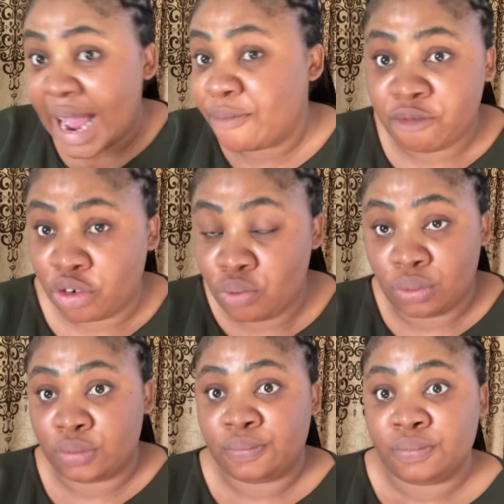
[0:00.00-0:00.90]
hand for you.
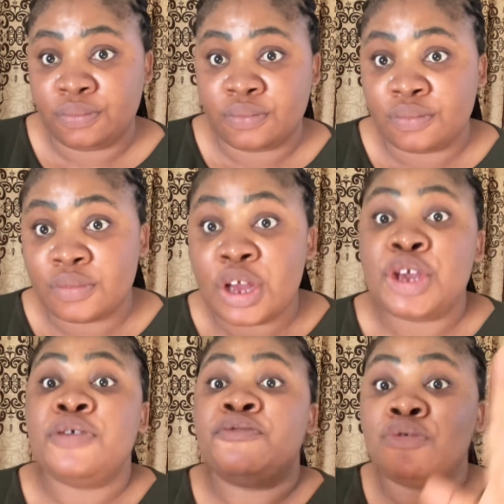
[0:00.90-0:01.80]

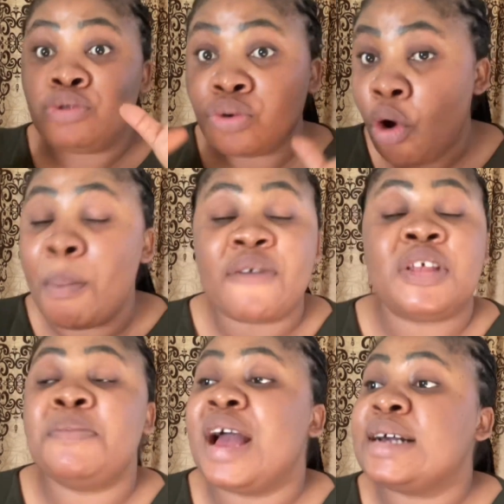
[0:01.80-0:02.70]
If you come
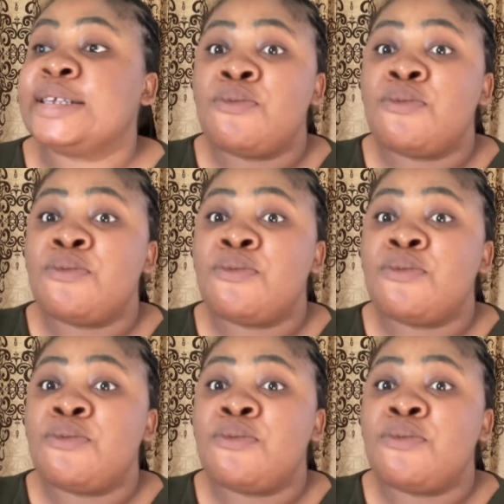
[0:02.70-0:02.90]
after me and say,